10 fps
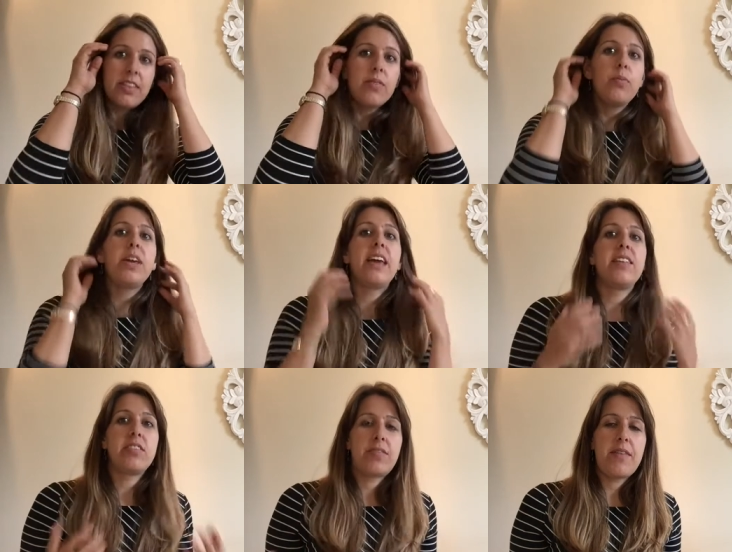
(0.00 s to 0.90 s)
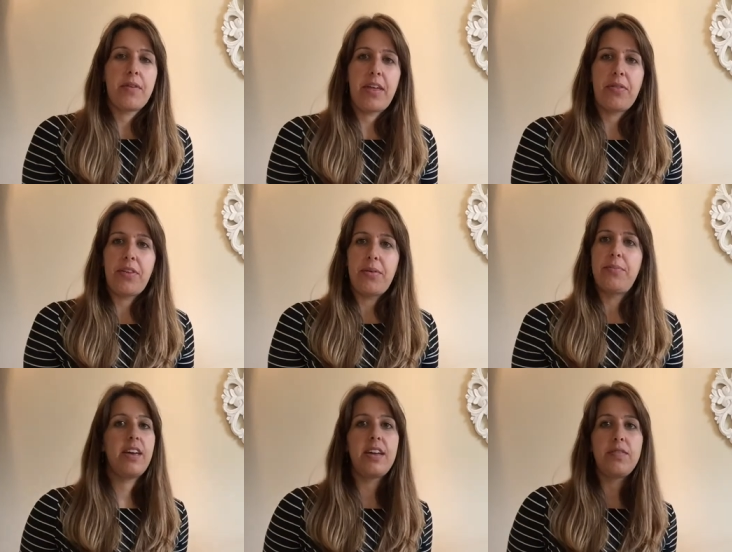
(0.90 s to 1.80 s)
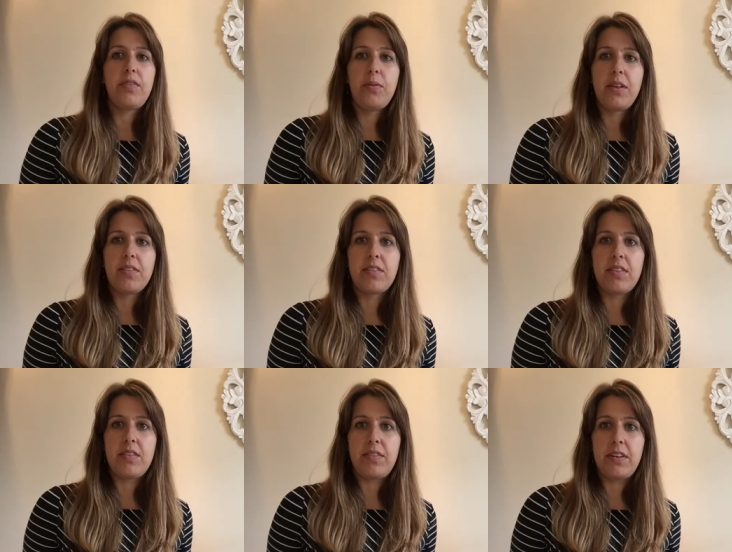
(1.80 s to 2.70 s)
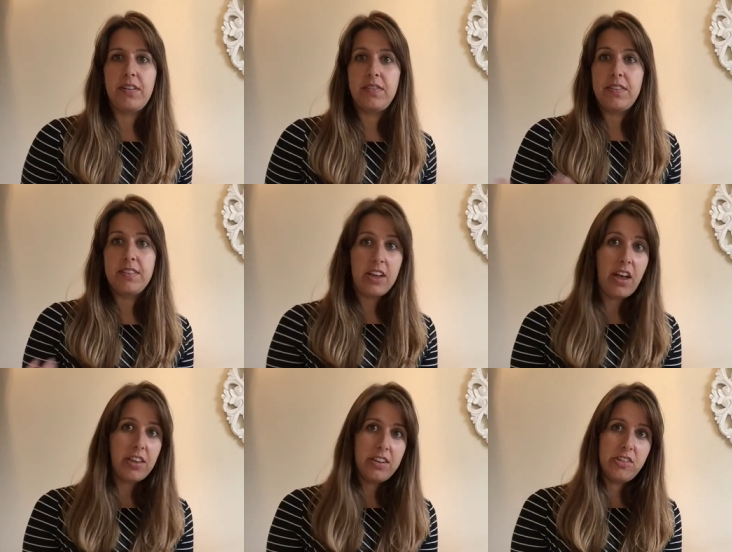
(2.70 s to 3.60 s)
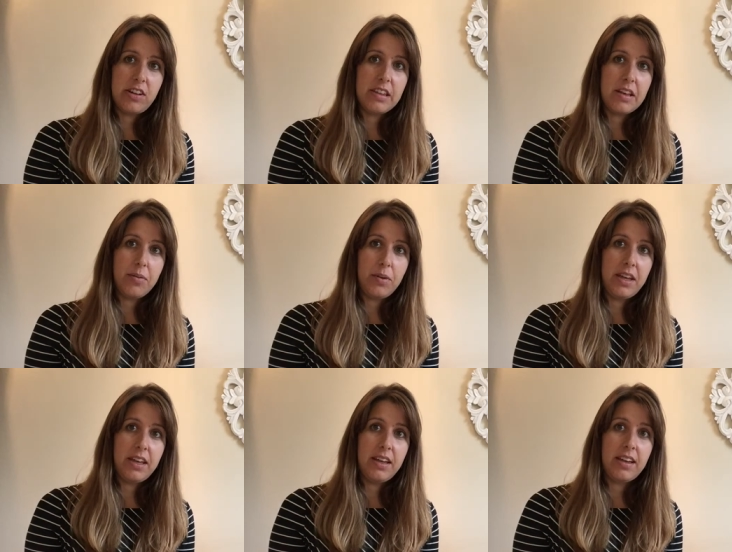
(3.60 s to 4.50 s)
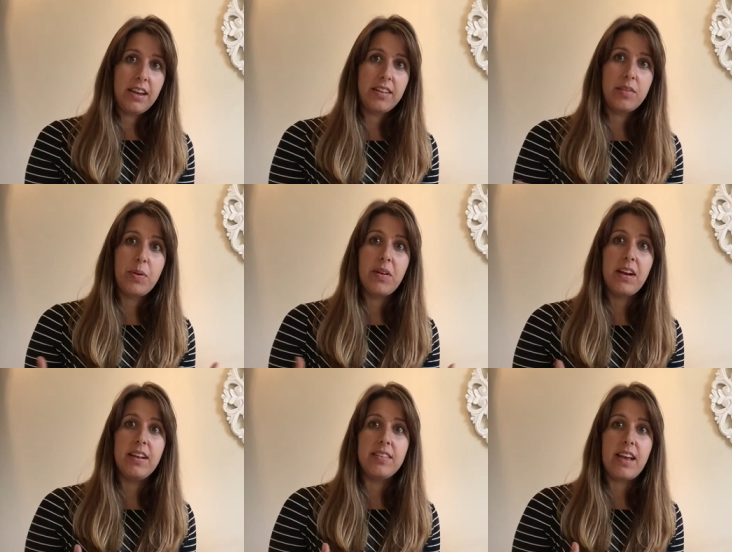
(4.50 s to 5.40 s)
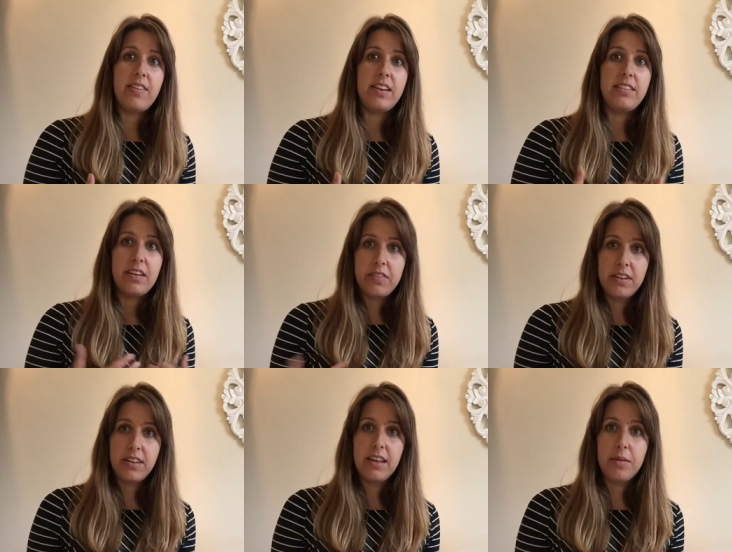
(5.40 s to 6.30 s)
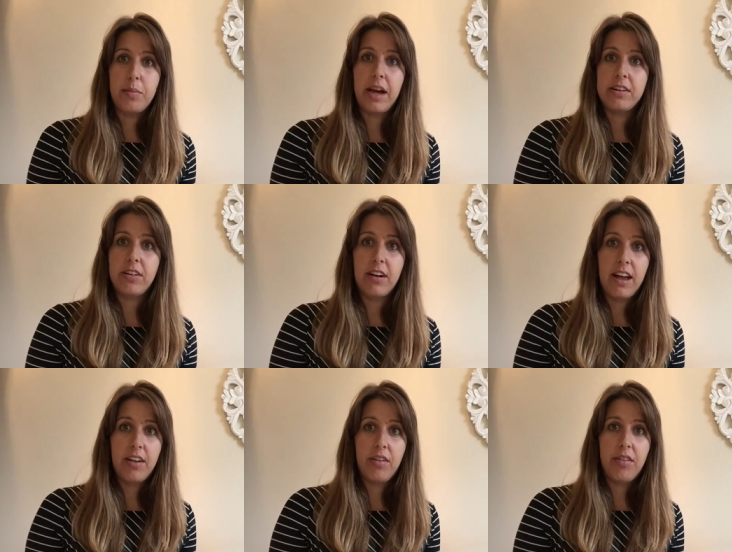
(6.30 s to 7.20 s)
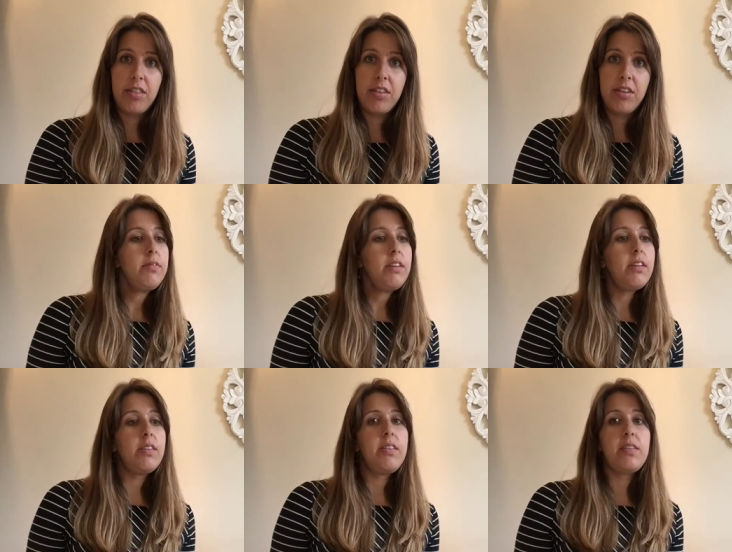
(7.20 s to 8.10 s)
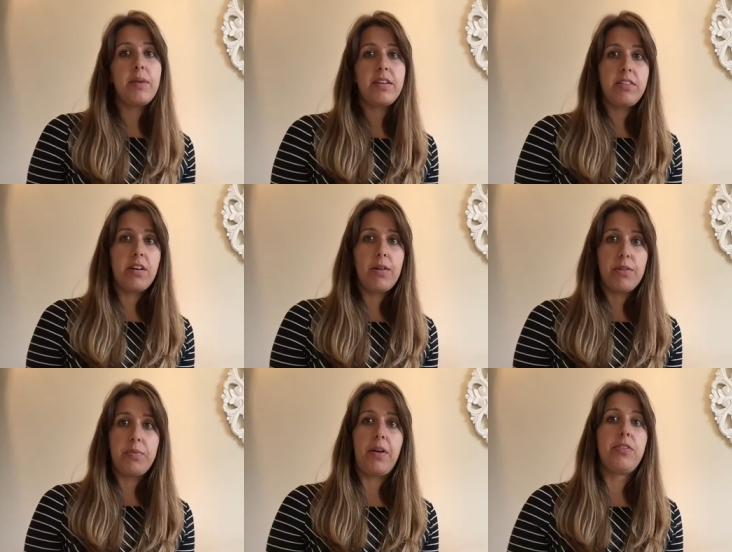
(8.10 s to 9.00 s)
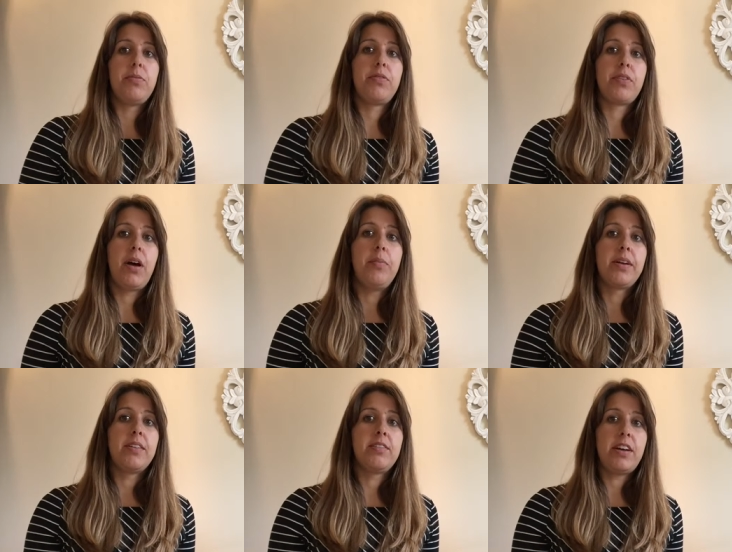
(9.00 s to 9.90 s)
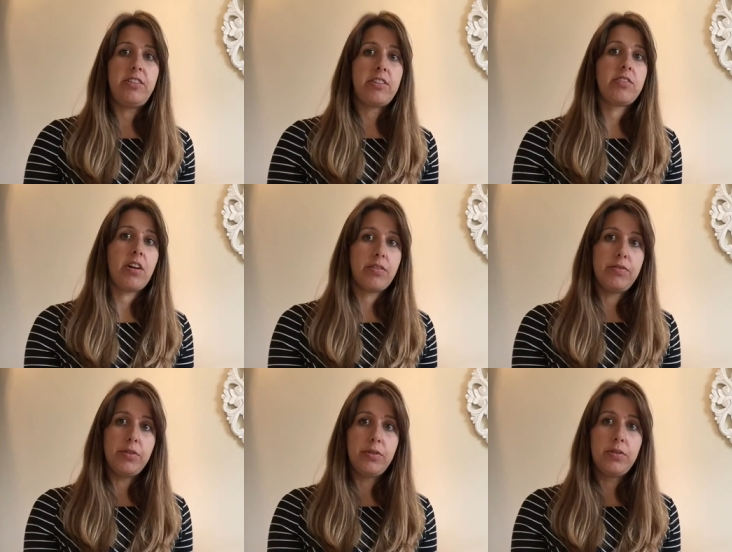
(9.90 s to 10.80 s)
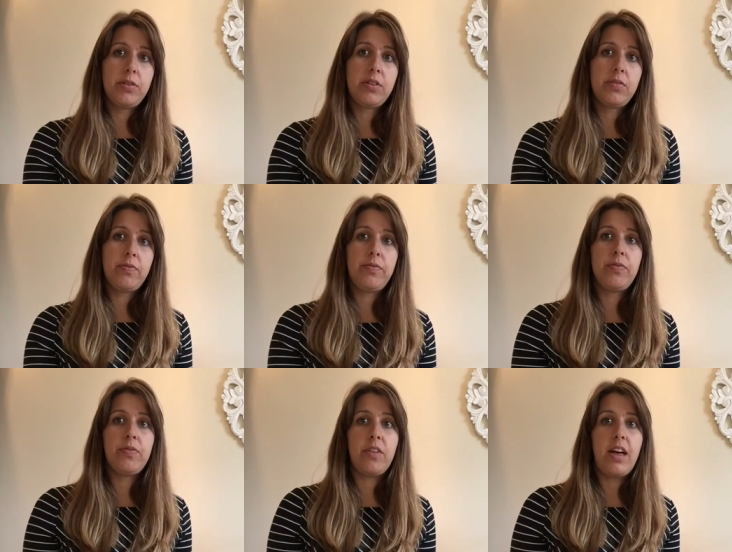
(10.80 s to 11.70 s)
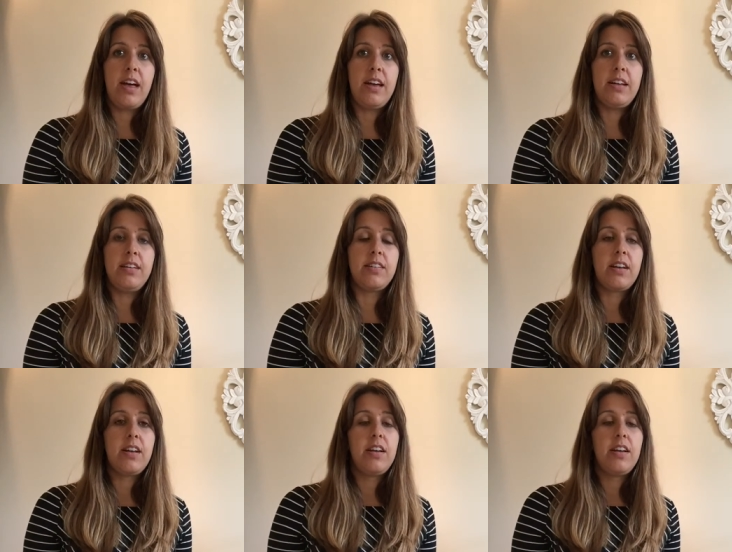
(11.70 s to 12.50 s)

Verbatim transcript: we can't survive without them. They influence the very physiology that we experience, and they definitely impact our health. These bacteria are responsible for helping us digest our food and